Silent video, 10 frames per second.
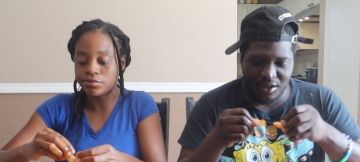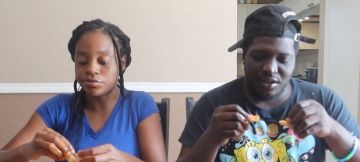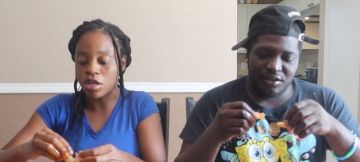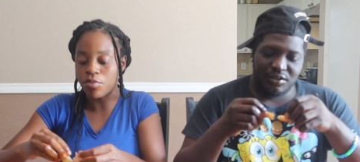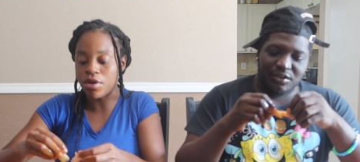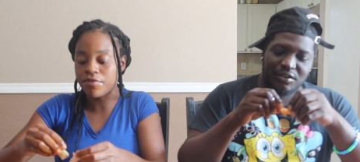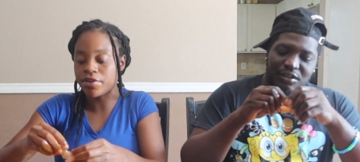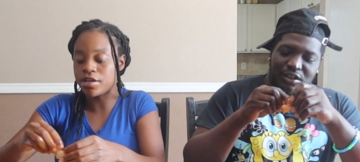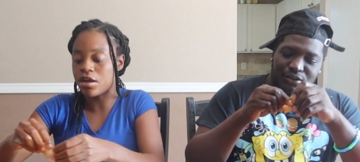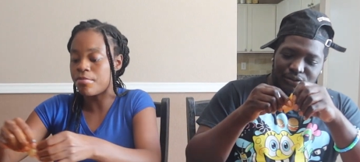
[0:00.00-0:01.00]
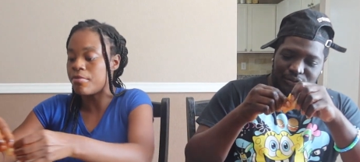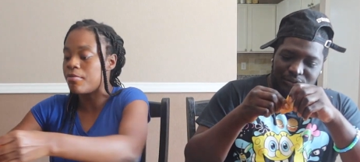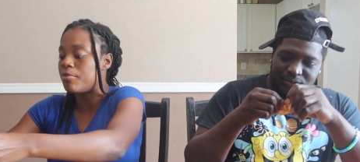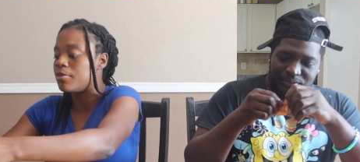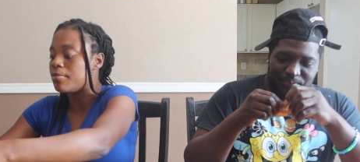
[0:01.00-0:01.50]
Speaker 1: the one video,
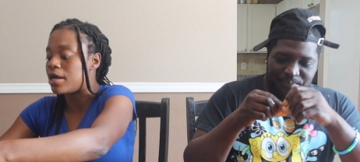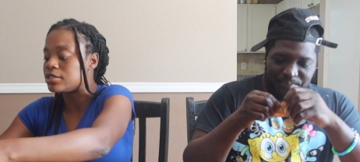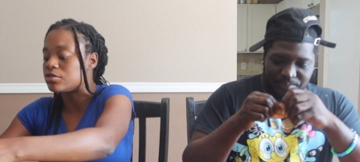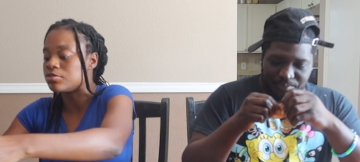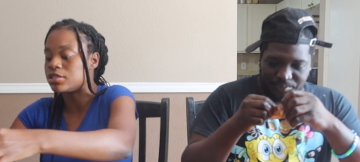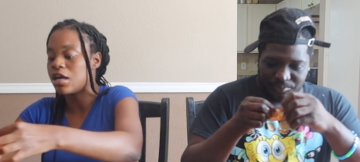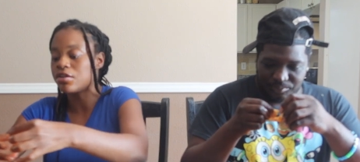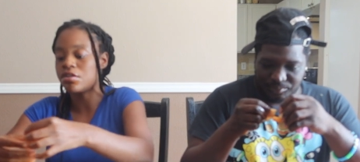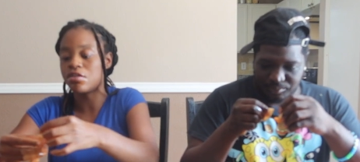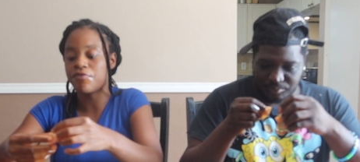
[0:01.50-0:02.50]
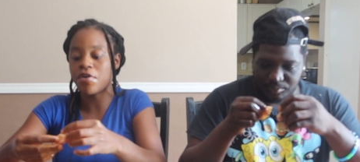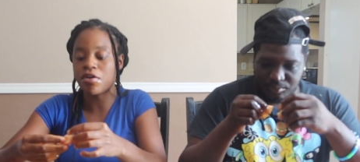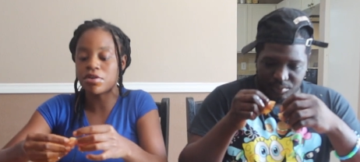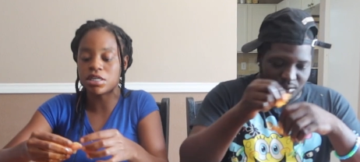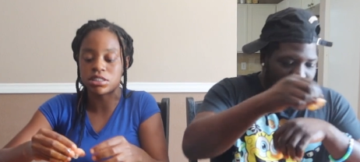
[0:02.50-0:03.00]
me and my sister was talking on the
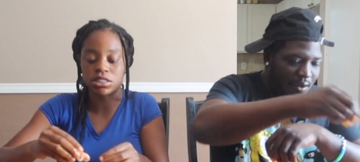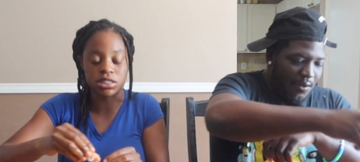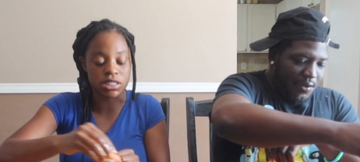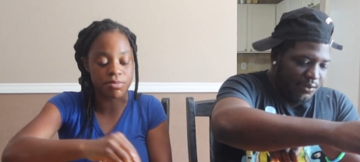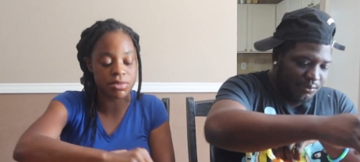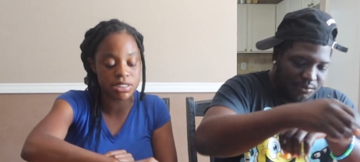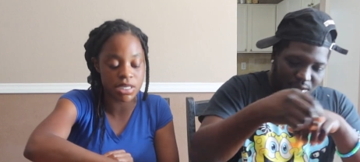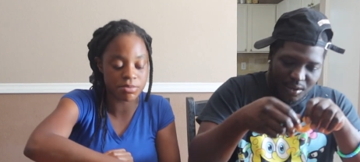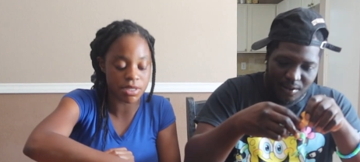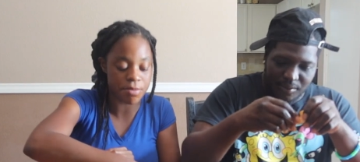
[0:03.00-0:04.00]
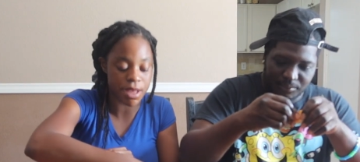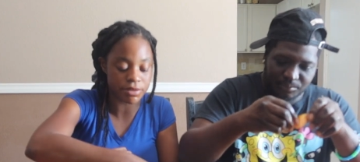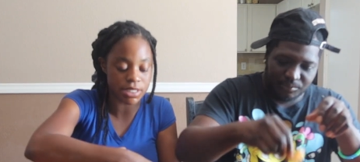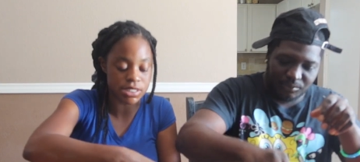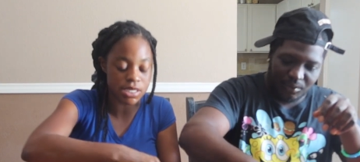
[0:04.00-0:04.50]
phone, and she sent me something
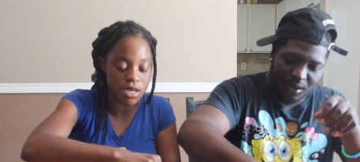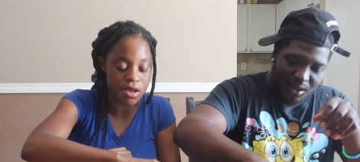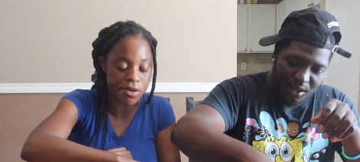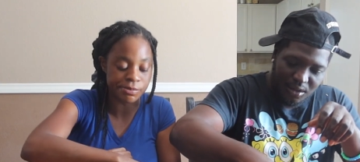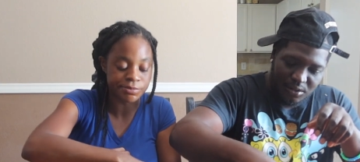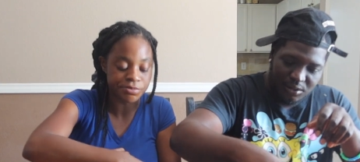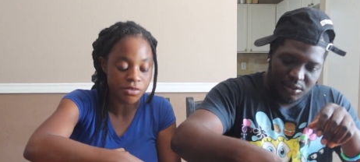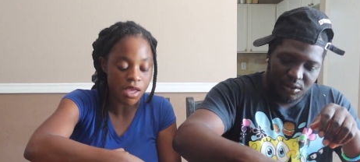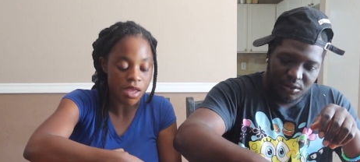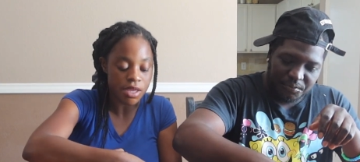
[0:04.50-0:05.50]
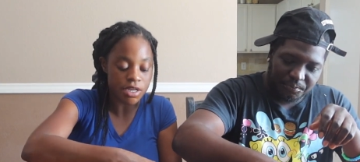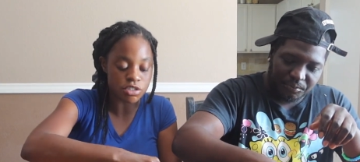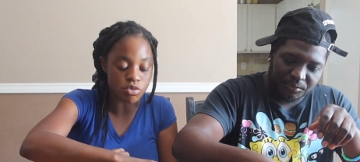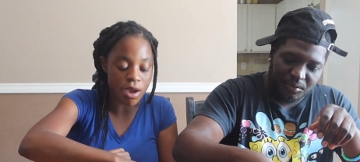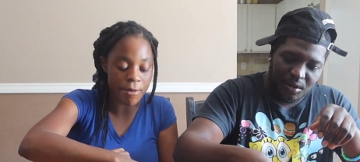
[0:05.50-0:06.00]
about this. Um,
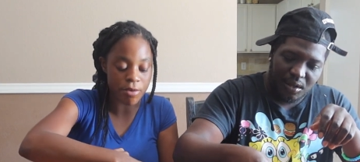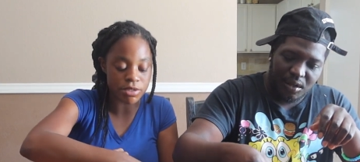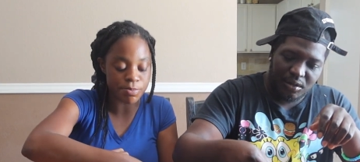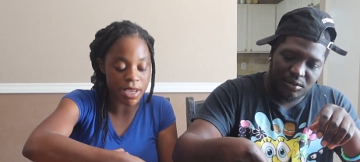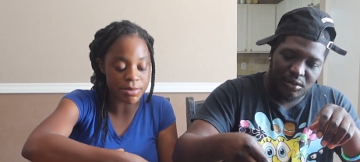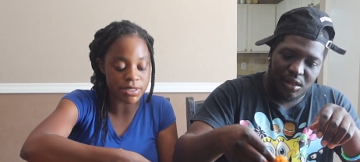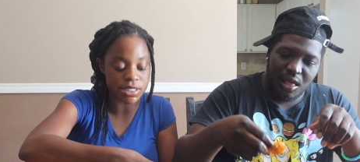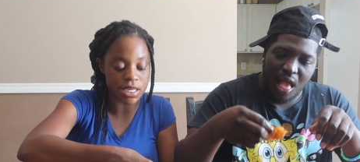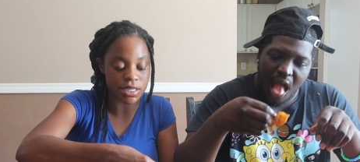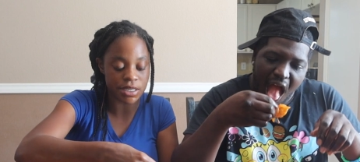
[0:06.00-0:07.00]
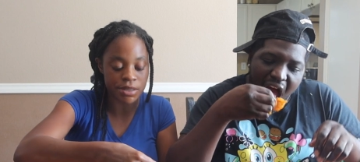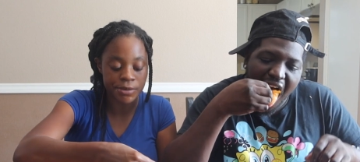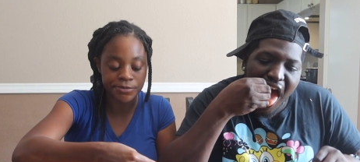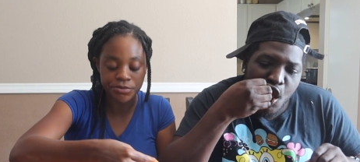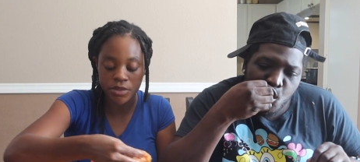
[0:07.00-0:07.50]
this grandma was
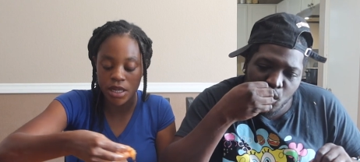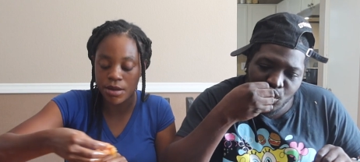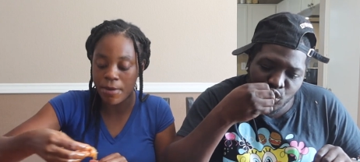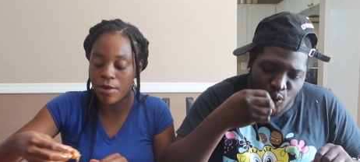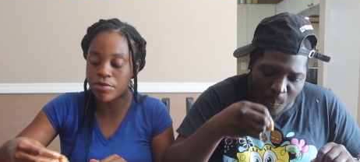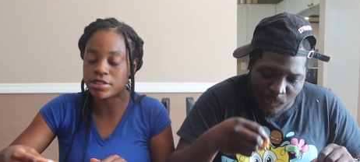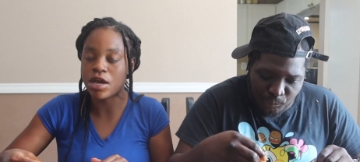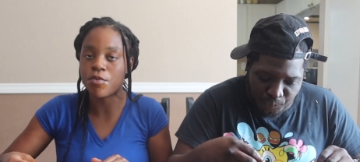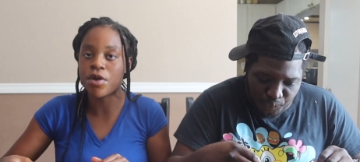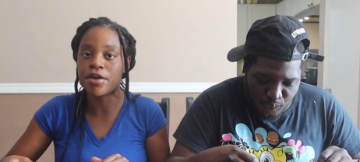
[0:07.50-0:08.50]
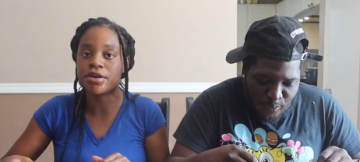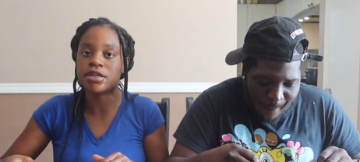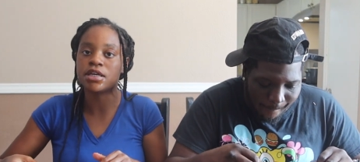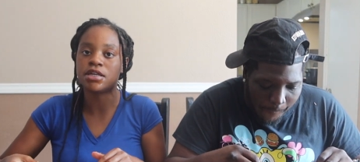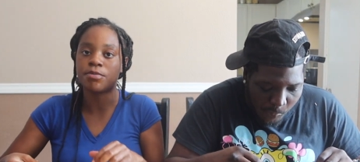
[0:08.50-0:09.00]
babysitting, and the mom was at work,
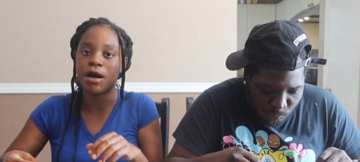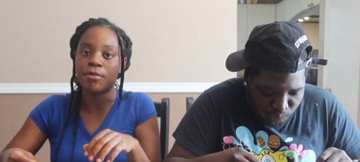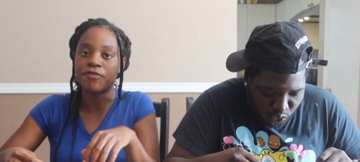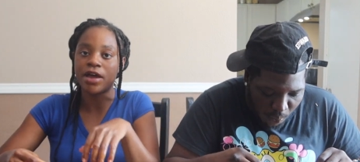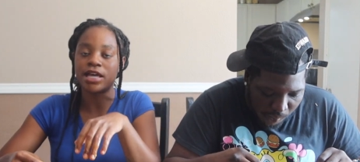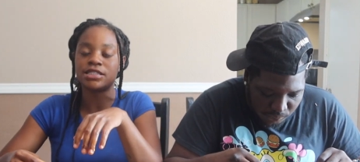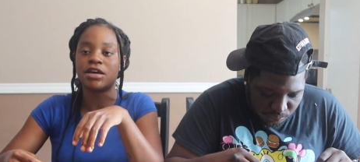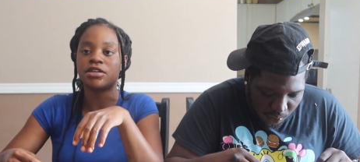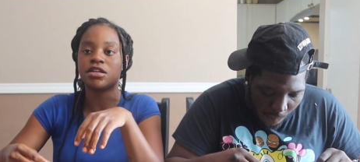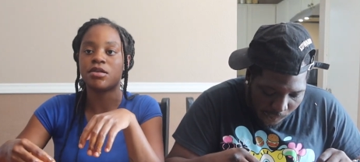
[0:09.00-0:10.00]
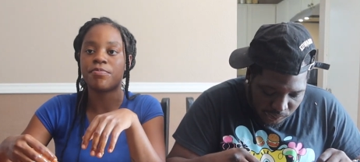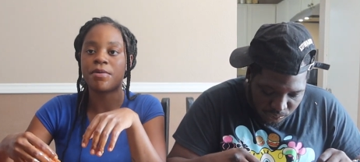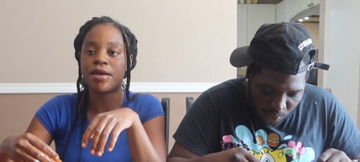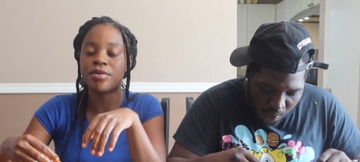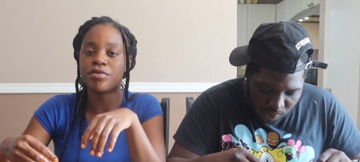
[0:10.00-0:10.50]
and the mama finds out that the
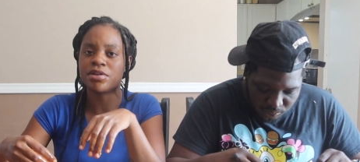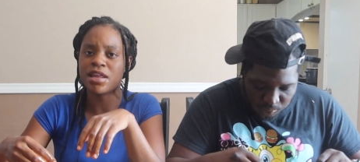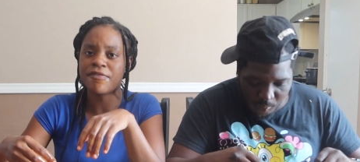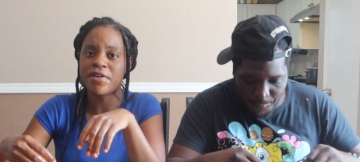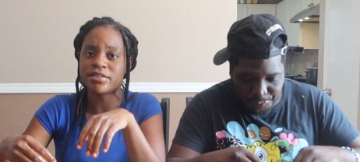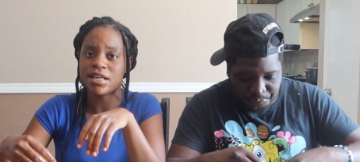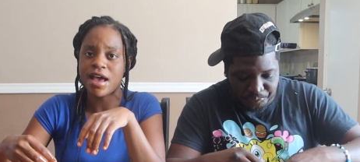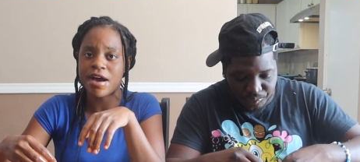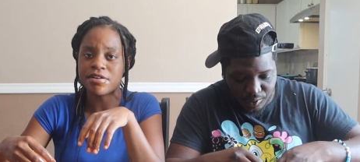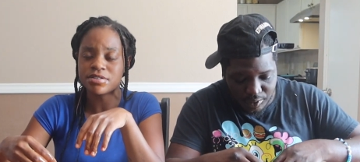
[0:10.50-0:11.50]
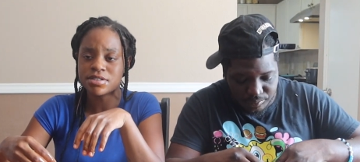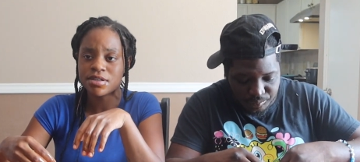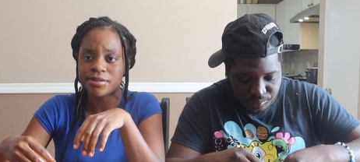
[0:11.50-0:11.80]
baby left out the house,